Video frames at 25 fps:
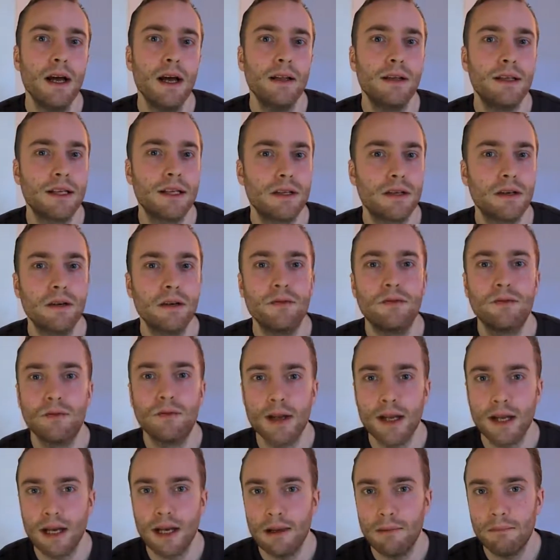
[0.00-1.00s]
This could
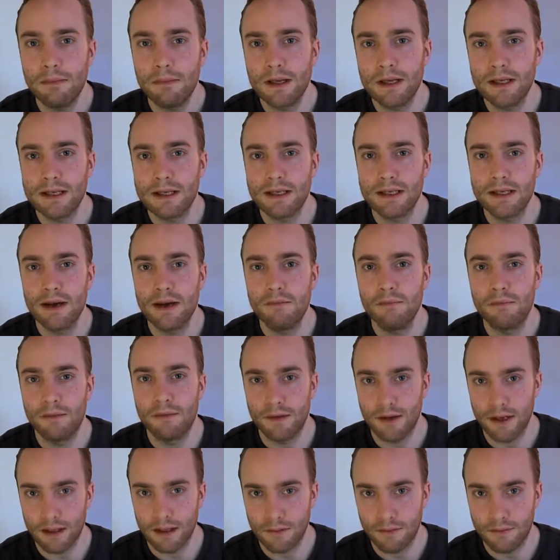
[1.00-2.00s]
really be
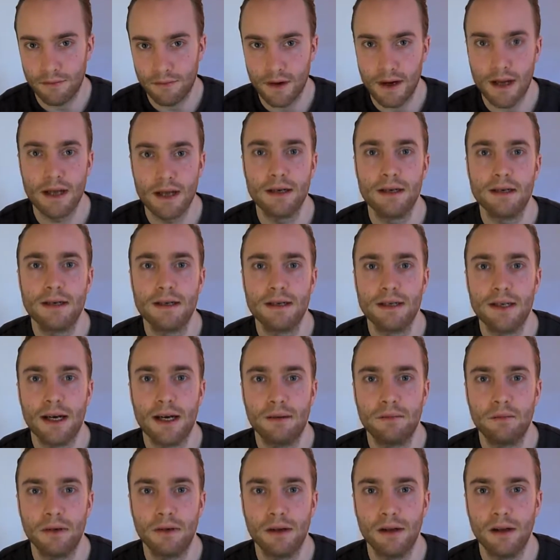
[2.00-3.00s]
something, friends,
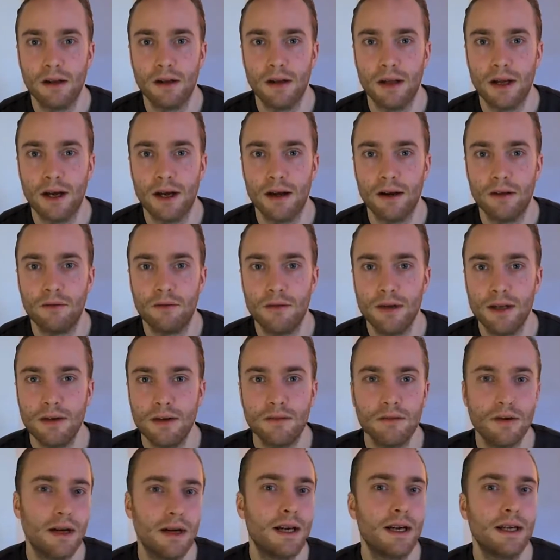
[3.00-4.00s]
that will
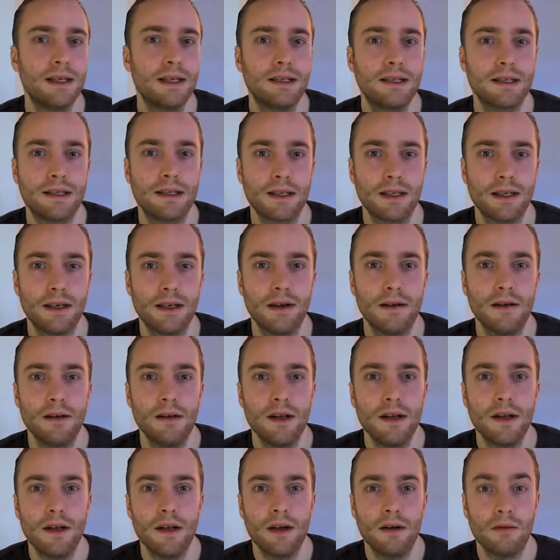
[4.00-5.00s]
rewrite
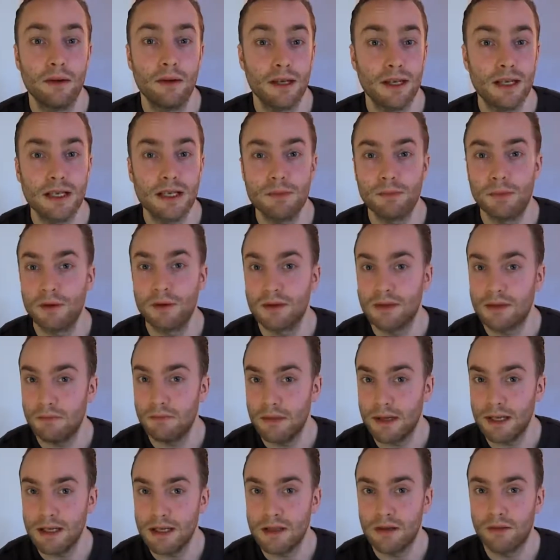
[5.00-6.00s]
what esports
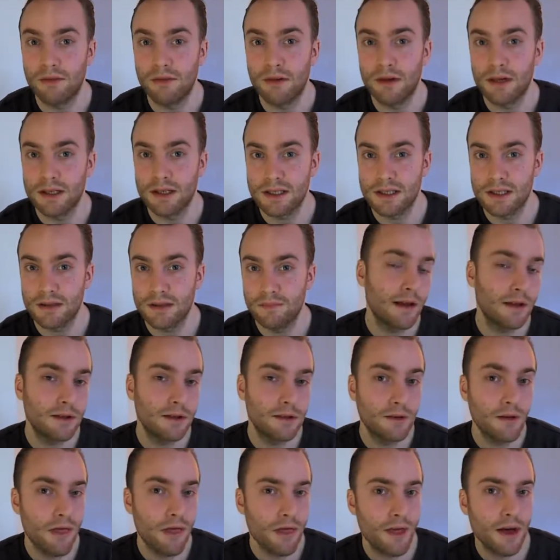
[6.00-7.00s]
means for us.
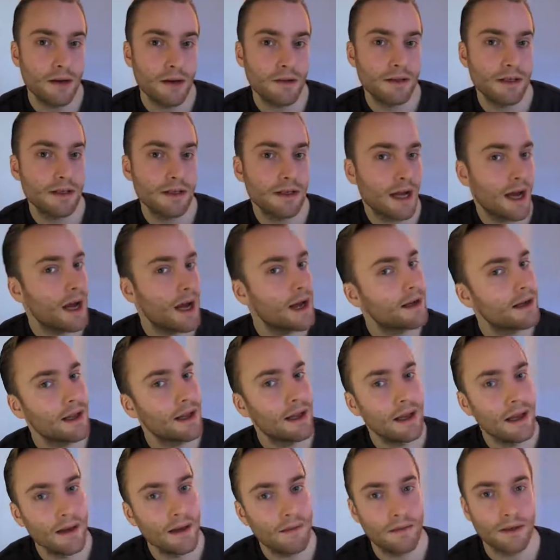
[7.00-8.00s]

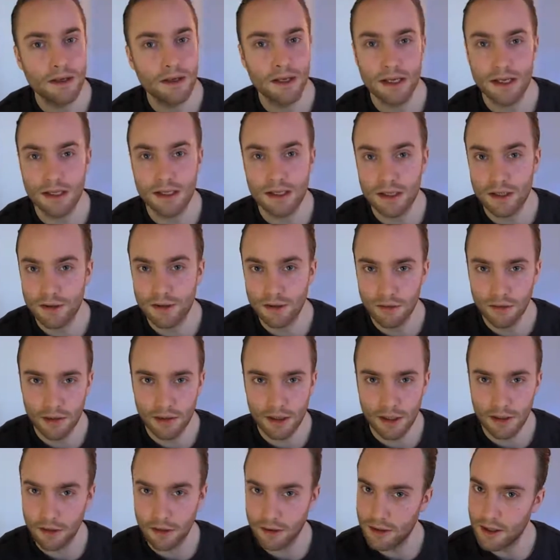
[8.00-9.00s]
2011 is
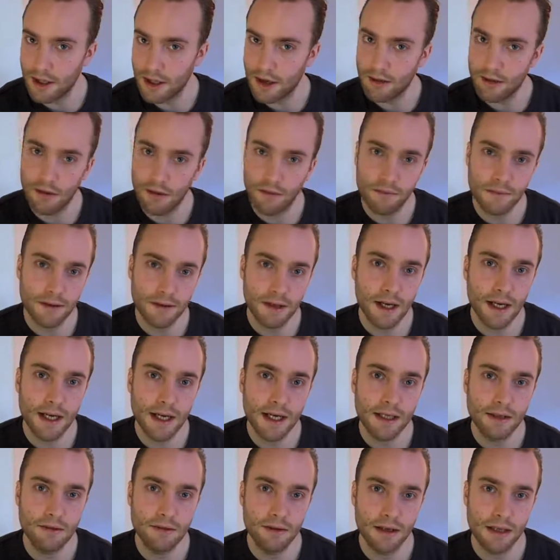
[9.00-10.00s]
truly the year of the
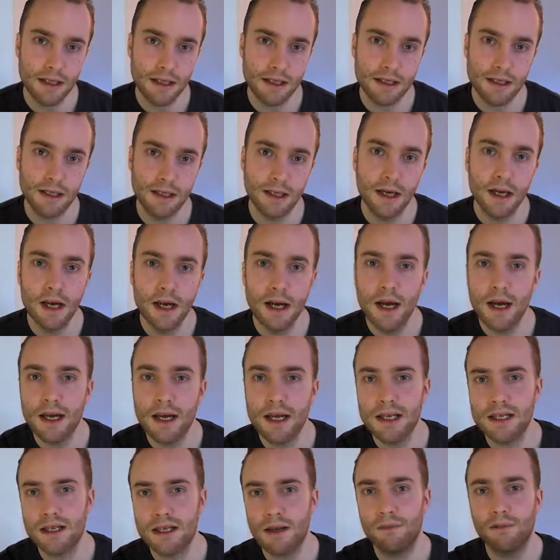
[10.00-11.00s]
Hydralisk.
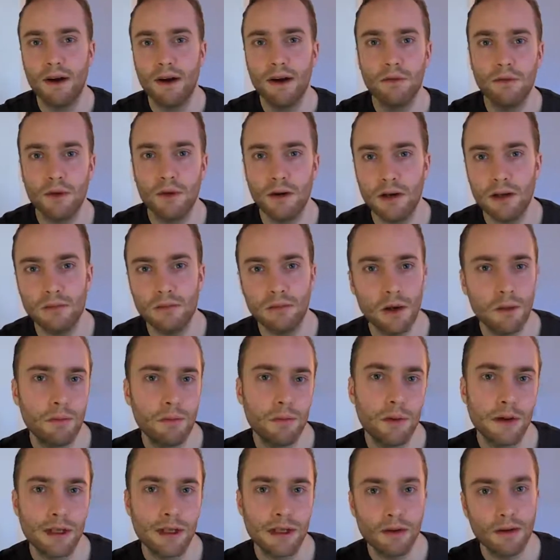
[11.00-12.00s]
ESFI World will
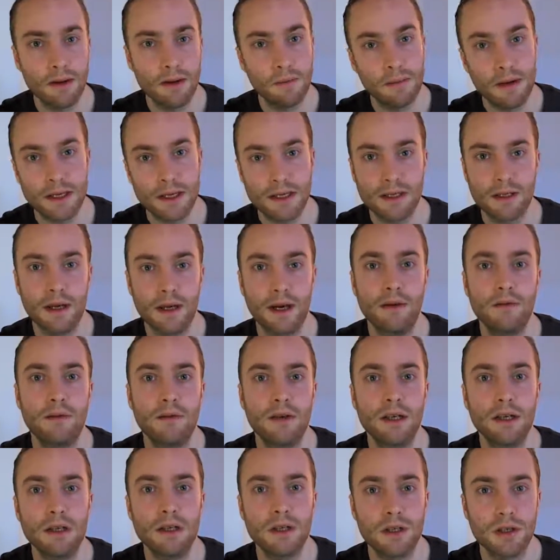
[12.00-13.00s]
bring you the best
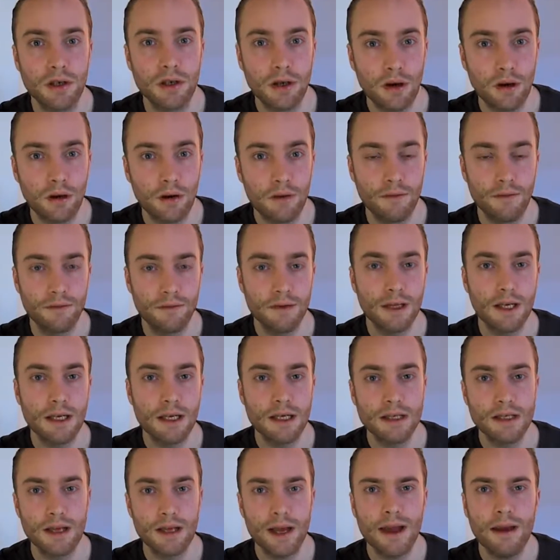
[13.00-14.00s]
coverage of
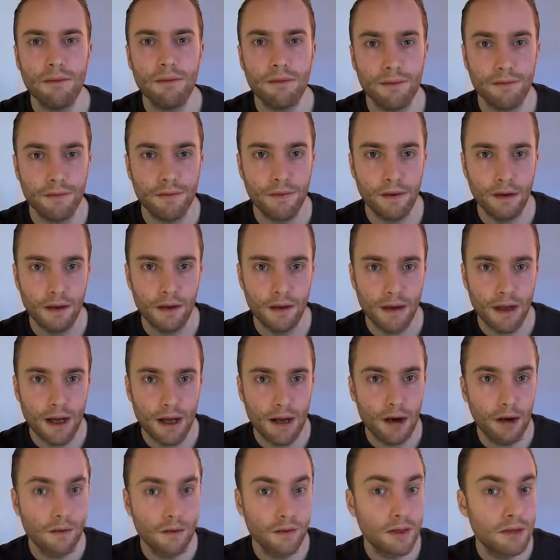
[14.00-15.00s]
this if
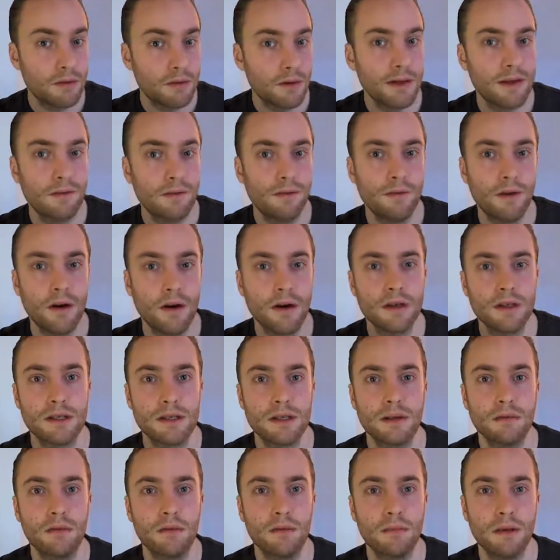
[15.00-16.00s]
on the 21st
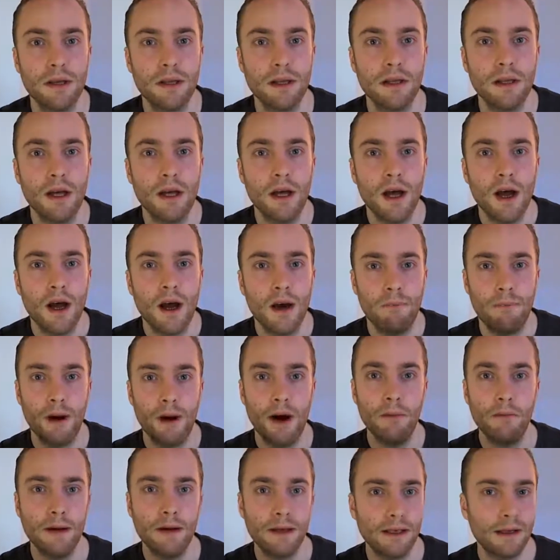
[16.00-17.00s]
there will be a
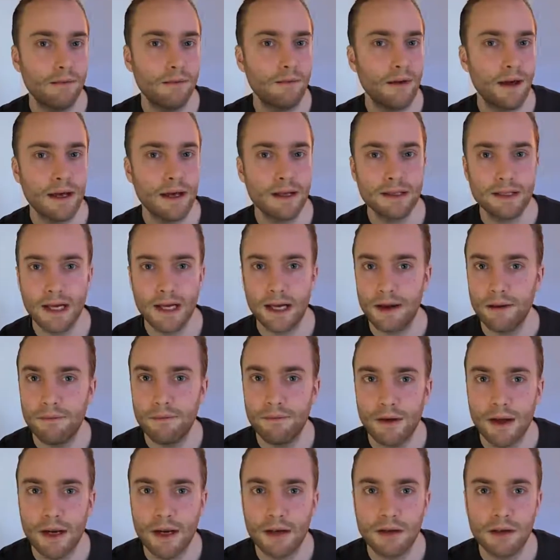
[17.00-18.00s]
public event at a
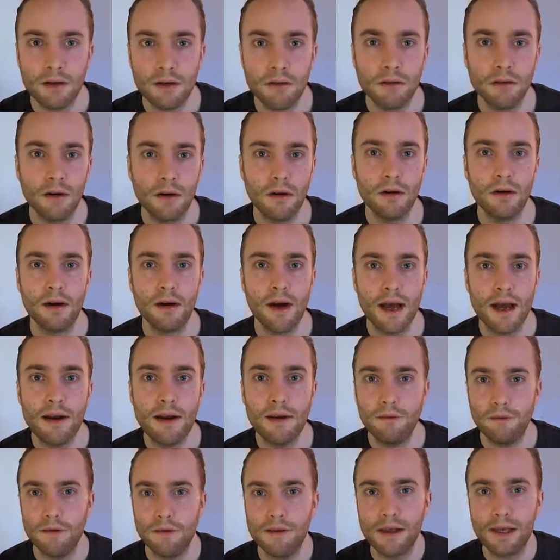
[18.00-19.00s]
venue or
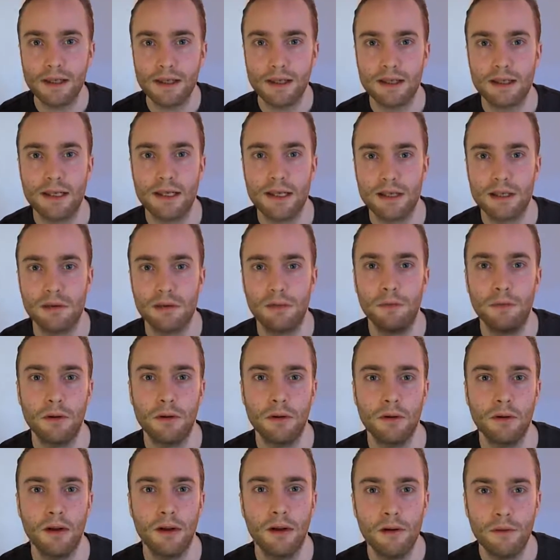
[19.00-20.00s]
anything
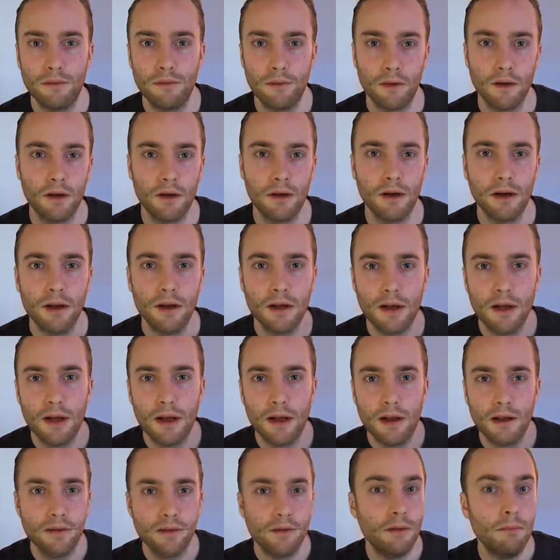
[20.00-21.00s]
accessible for
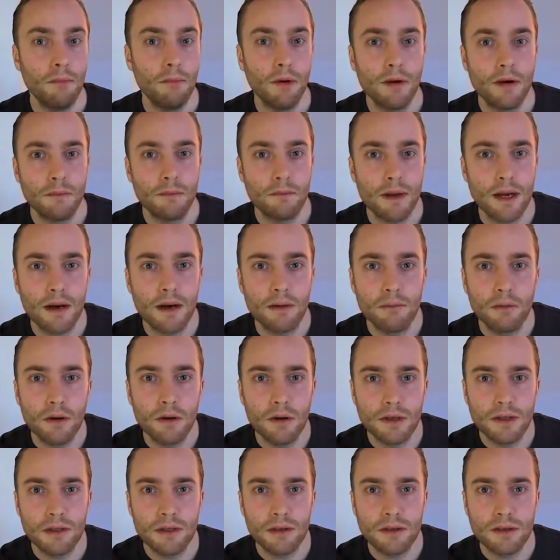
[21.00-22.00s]
mere
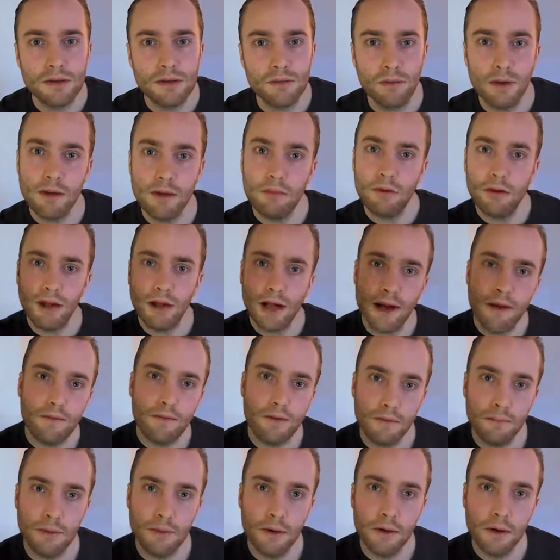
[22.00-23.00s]
mortals. We will have
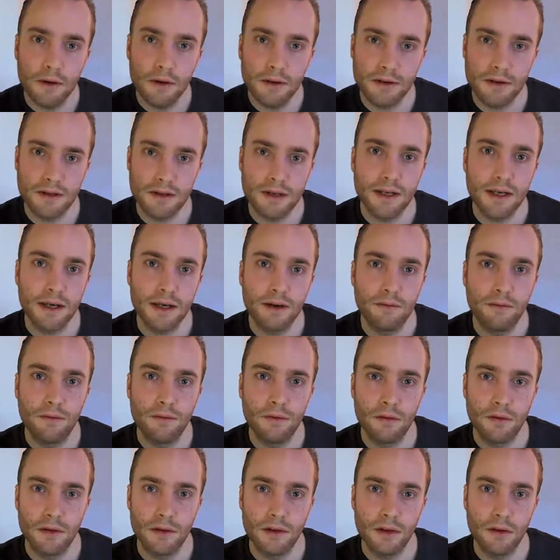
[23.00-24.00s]
reporters there
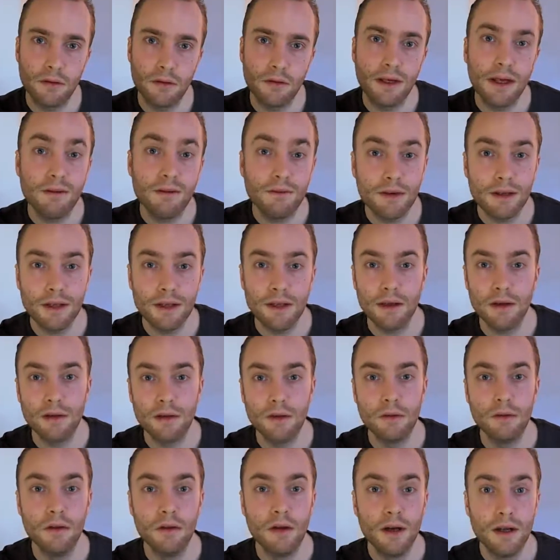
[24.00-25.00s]
for you, giving
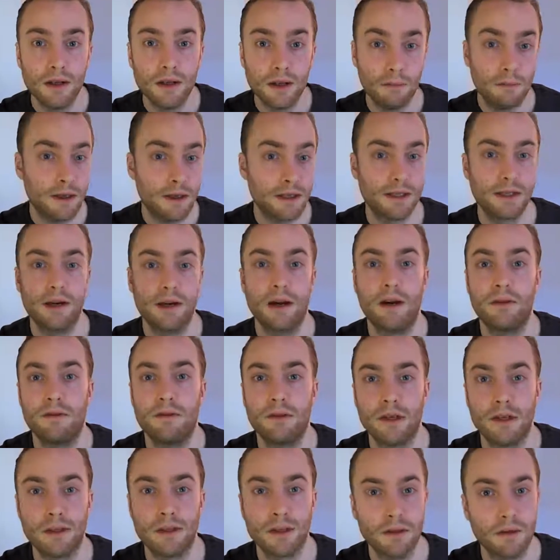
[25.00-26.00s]
you the best
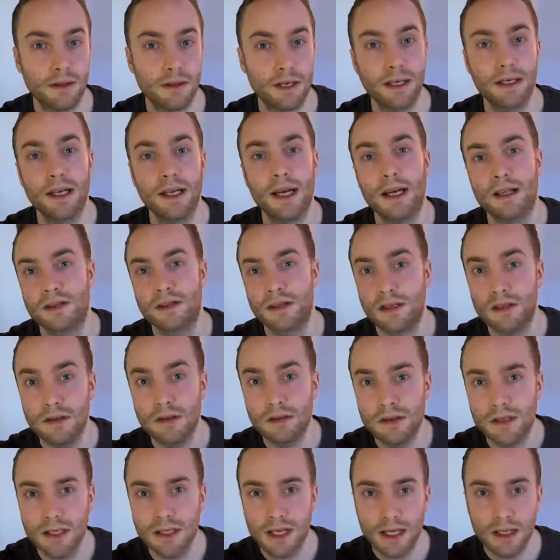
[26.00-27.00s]
coverage you can get. So do
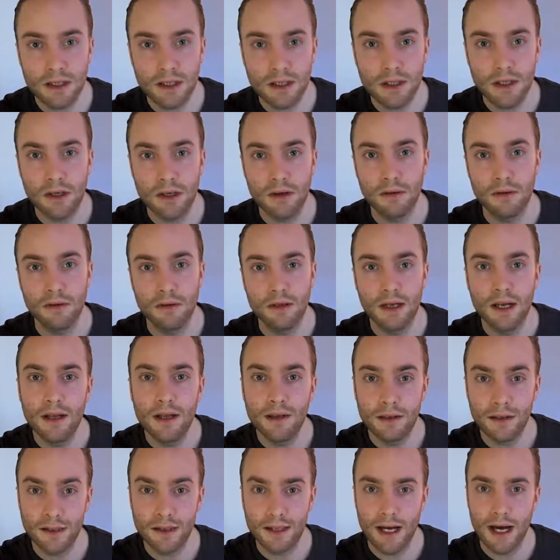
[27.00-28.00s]
stay tuned.
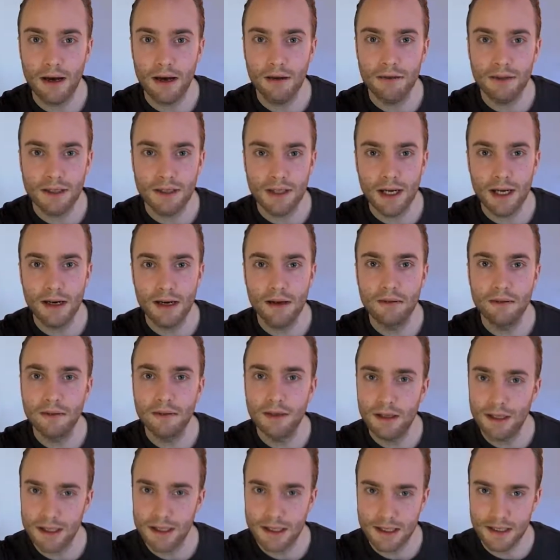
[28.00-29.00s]
The countdown
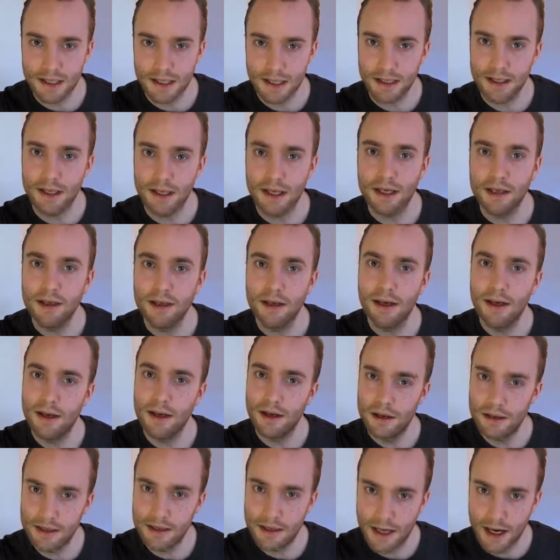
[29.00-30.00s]
is ticking
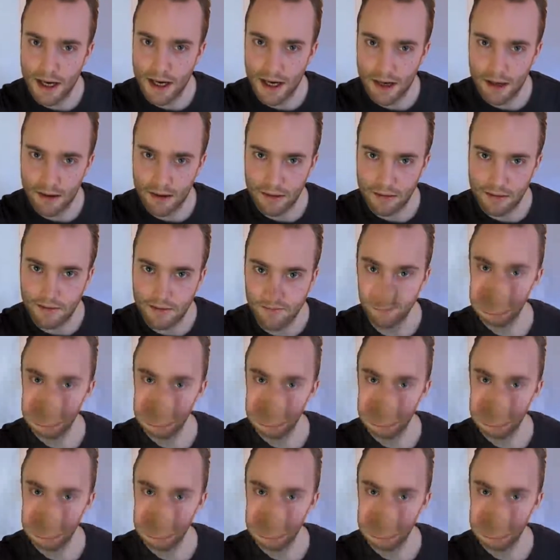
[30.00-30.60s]
down.